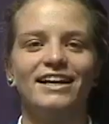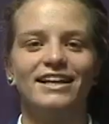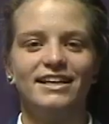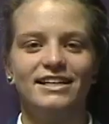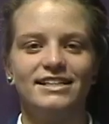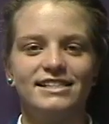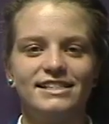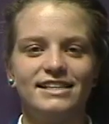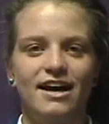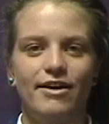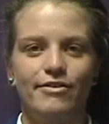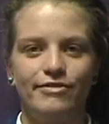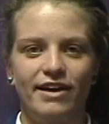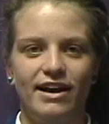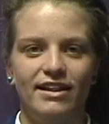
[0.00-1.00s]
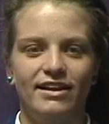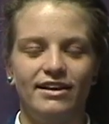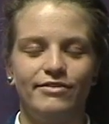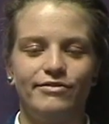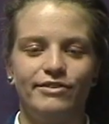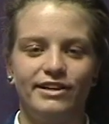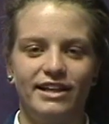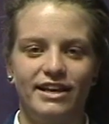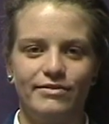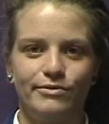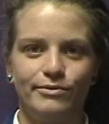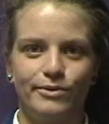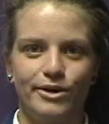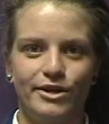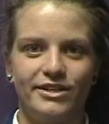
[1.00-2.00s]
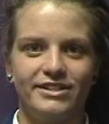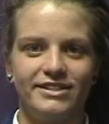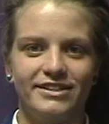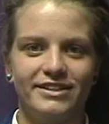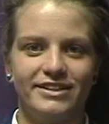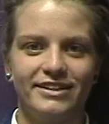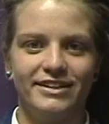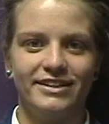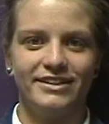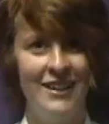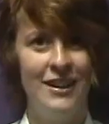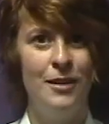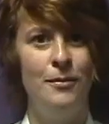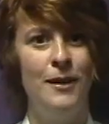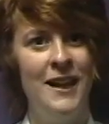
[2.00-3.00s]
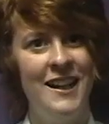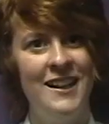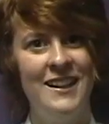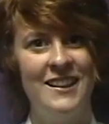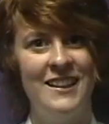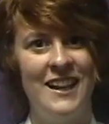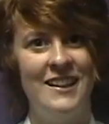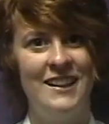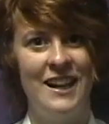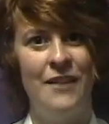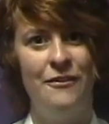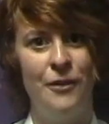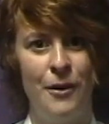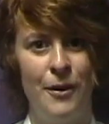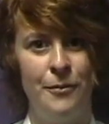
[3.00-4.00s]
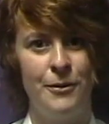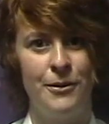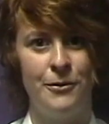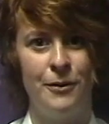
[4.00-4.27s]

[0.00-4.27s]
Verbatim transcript: You'd start failing and feel even worse. You'd begin to think that everyone was